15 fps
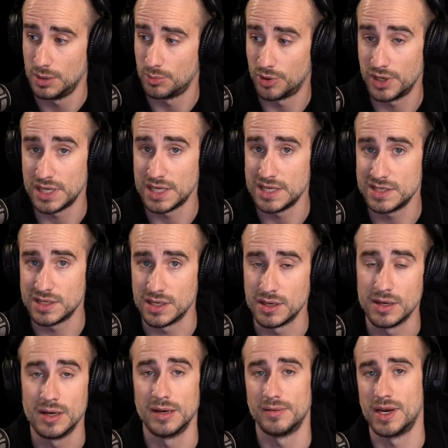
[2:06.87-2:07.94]
Pretty easy.
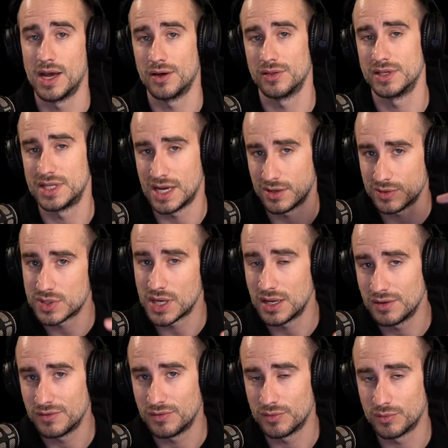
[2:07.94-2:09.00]
Now, the downside
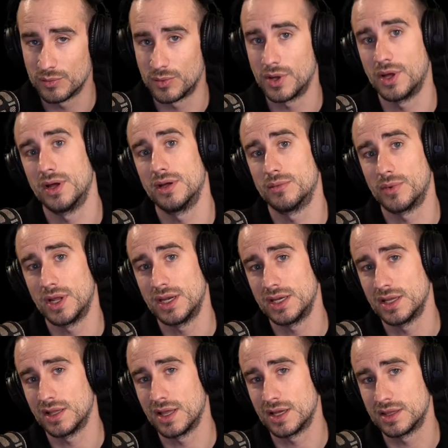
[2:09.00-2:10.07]
of running
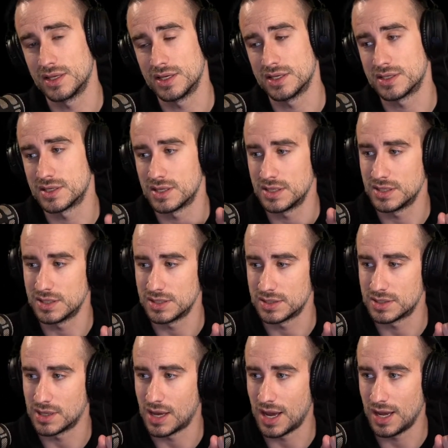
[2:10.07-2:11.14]
it like this
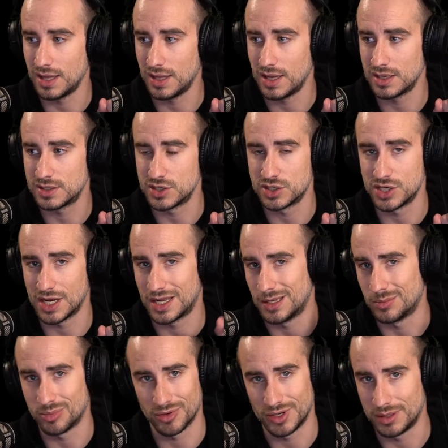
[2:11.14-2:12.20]
is I like to check
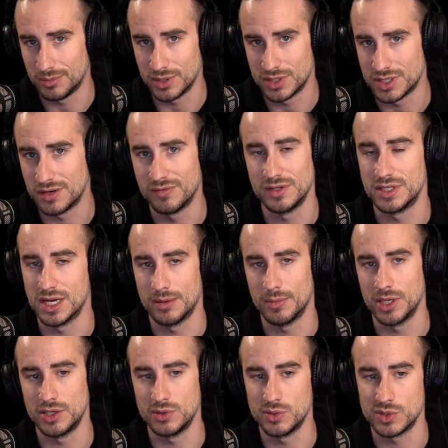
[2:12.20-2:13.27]
it pretty much every time I
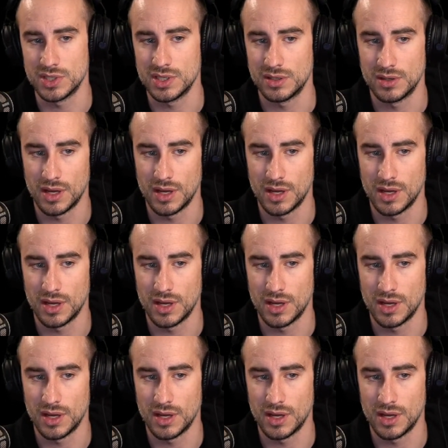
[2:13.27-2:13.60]
use it.